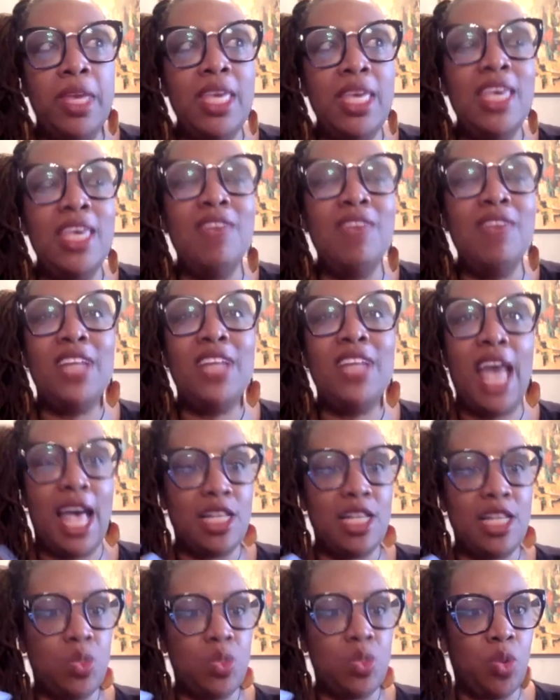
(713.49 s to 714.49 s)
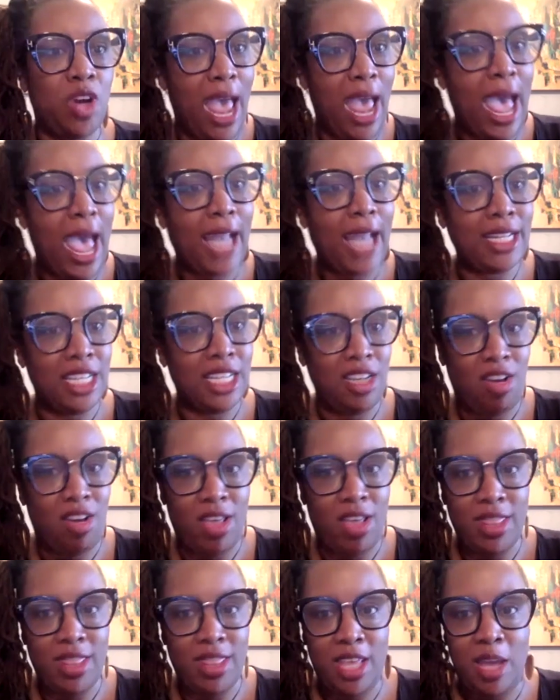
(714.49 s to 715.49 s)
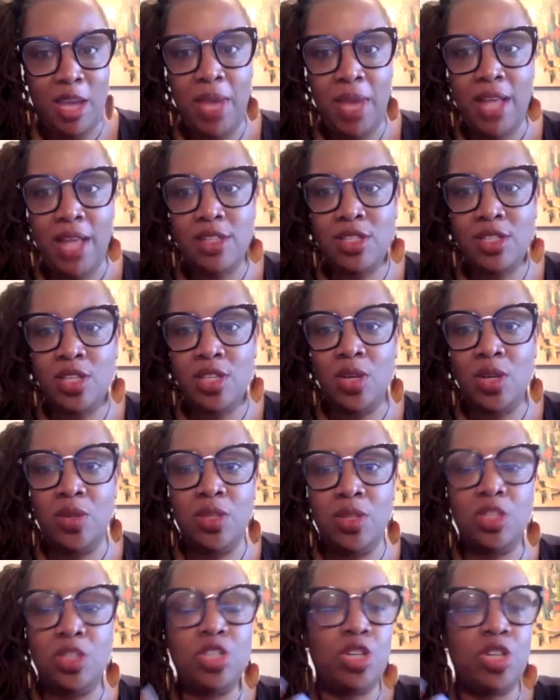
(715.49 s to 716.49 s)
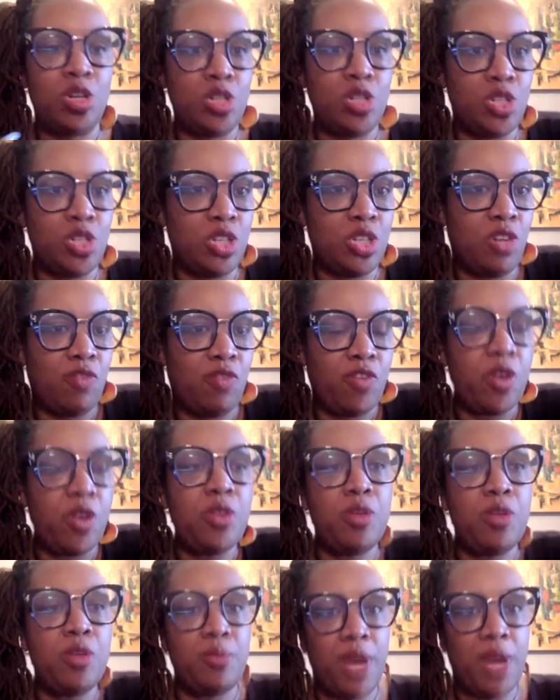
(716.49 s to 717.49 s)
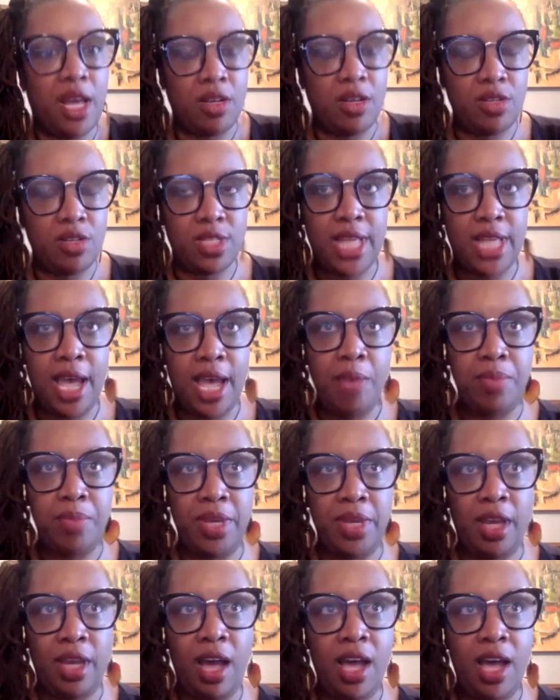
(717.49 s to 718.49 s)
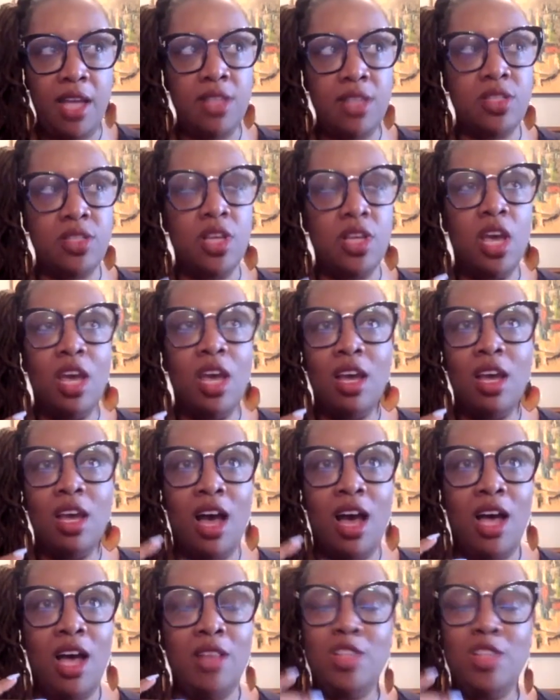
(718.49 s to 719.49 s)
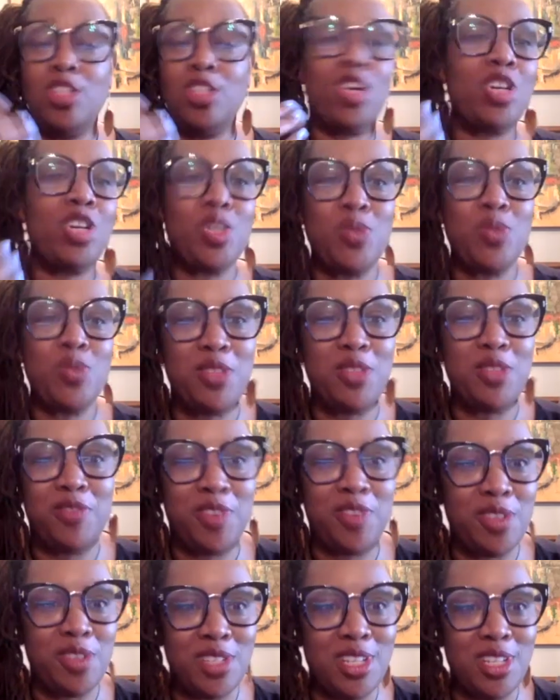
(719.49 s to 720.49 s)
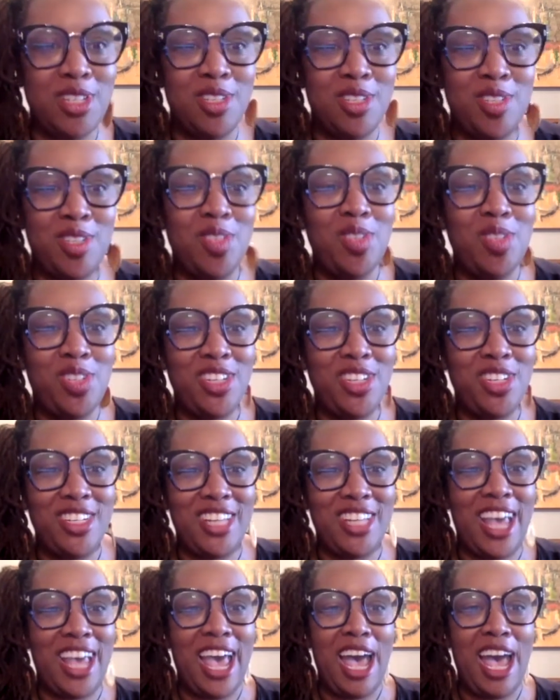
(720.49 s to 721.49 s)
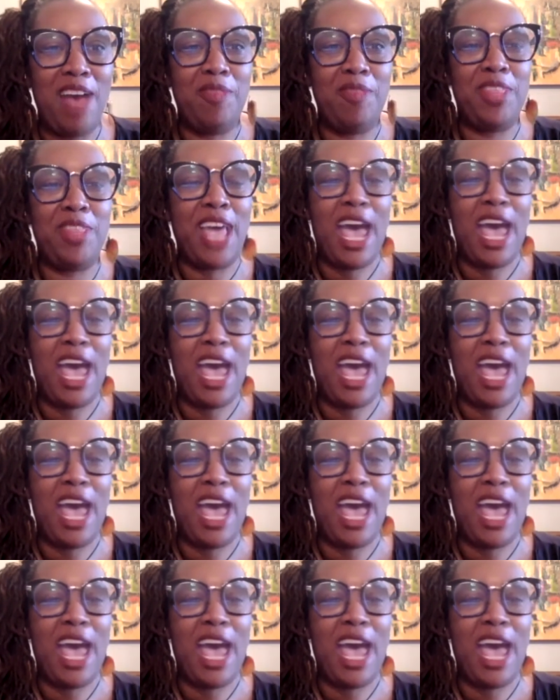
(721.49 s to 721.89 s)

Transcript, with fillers: even as we're acting on them. And so the church further models that because uh, the church was the first institution to have the